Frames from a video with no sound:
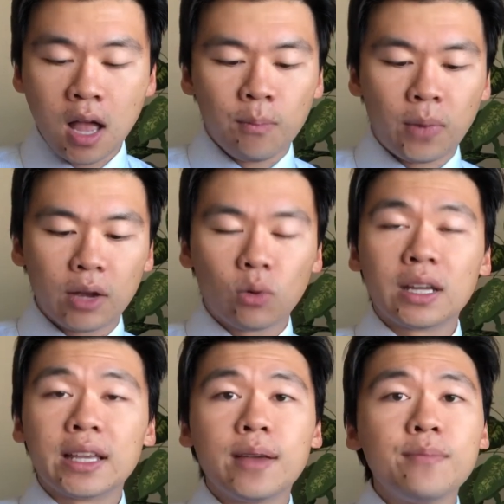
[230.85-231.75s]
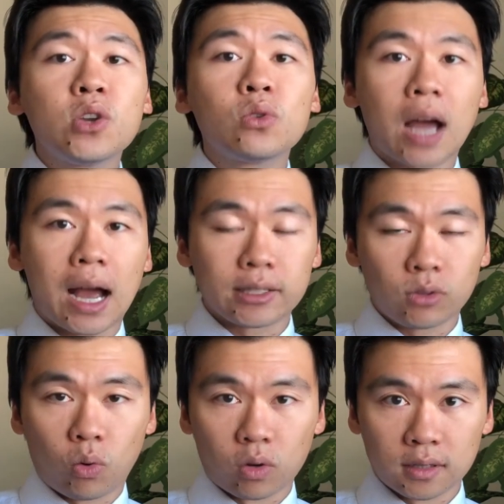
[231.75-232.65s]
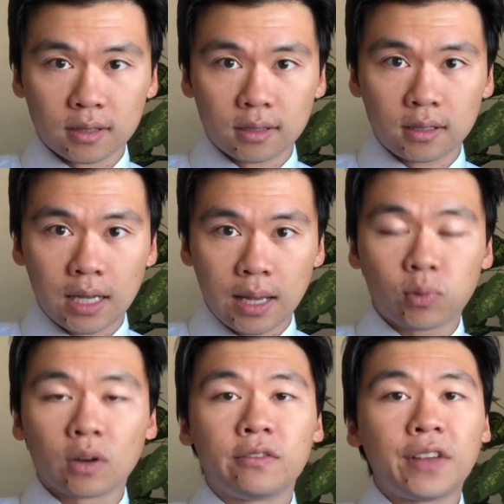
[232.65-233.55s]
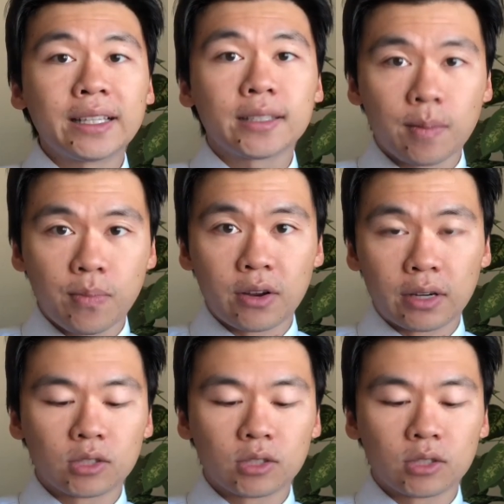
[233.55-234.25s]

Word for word: but it would immunize horses and prevent diphtheria.